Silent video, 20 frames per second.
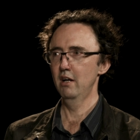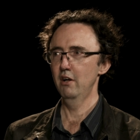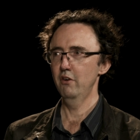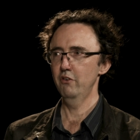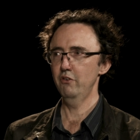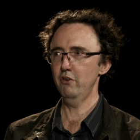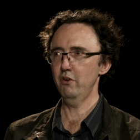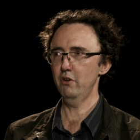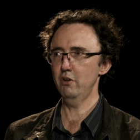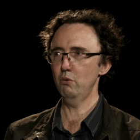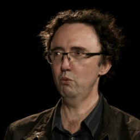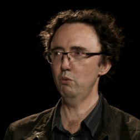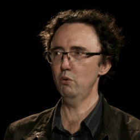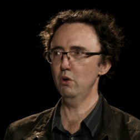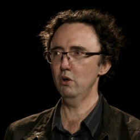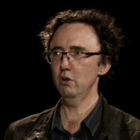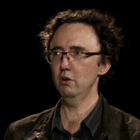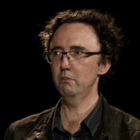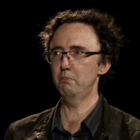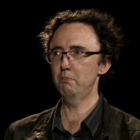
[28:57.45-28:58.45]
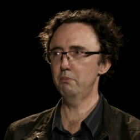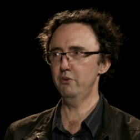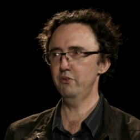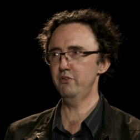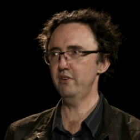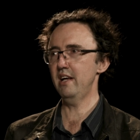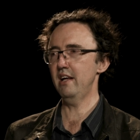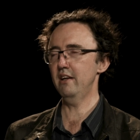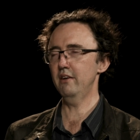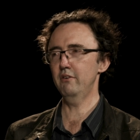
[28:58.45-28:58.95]
So the world
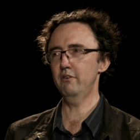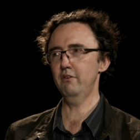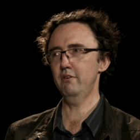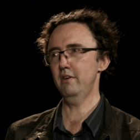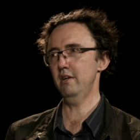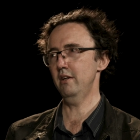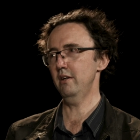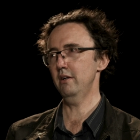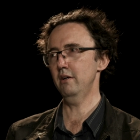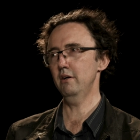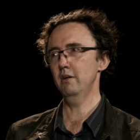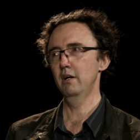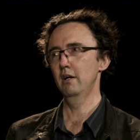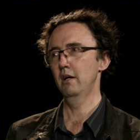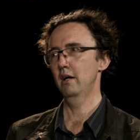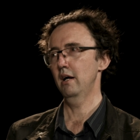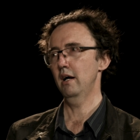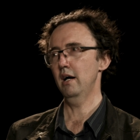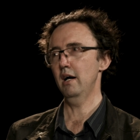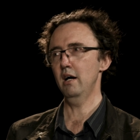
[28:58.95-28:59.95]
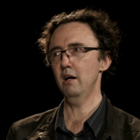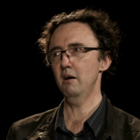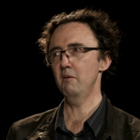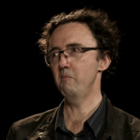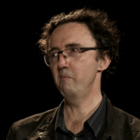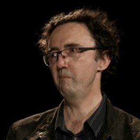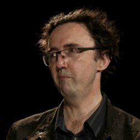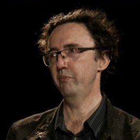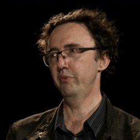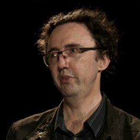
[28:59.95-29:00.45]
presents the
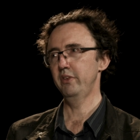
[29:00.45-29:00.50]
um,